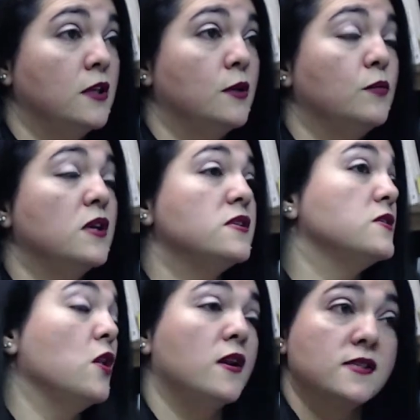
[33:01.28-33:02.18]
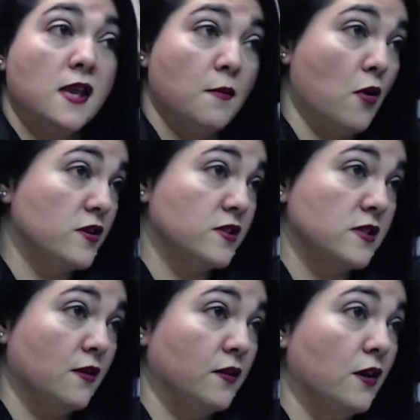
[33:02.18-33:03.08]
because there's a lot of scam artists
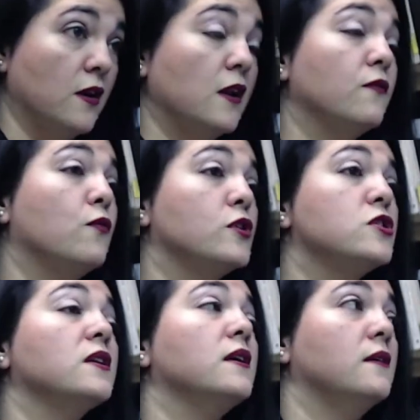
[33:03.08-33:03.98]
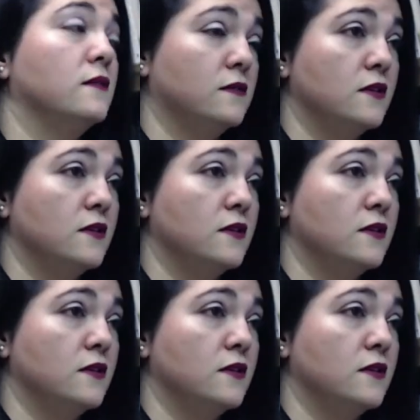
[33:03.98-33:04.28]
out there, and unfortunately,